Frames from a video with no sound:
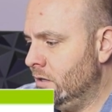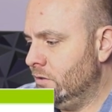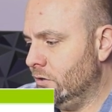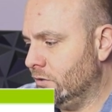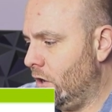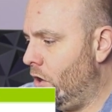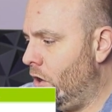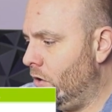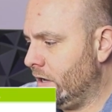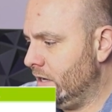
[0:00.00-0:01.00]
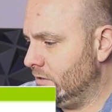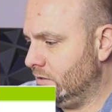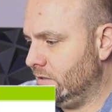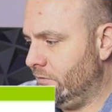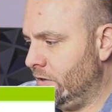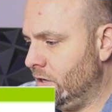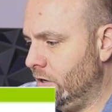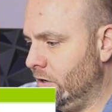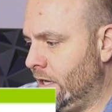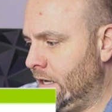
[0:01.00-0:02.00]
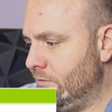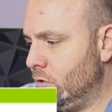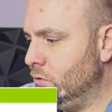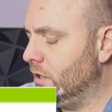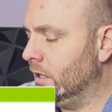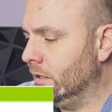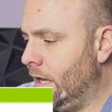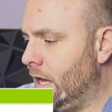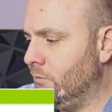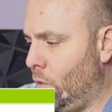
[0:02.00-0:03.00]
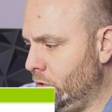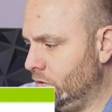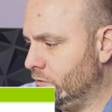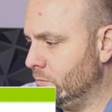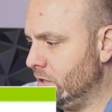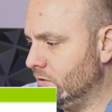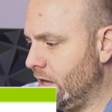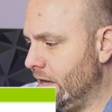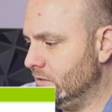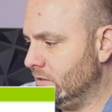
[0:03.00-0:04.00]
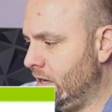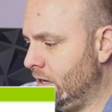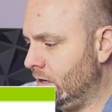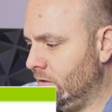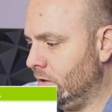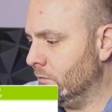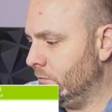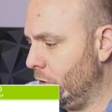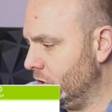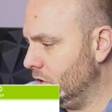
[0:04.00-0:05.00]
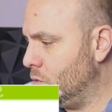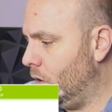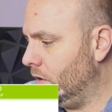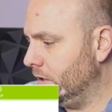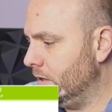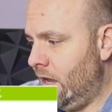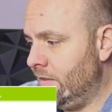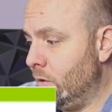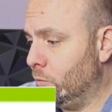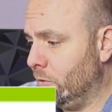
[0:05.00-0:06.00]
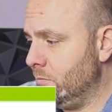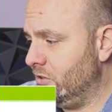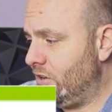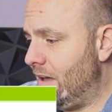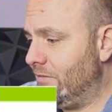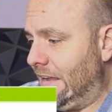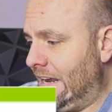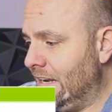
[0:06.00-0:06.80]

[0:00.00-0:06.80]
There's all kinds of stuff in here and I've used a lot of oils from these guys and they're very good quality and they will pretty much have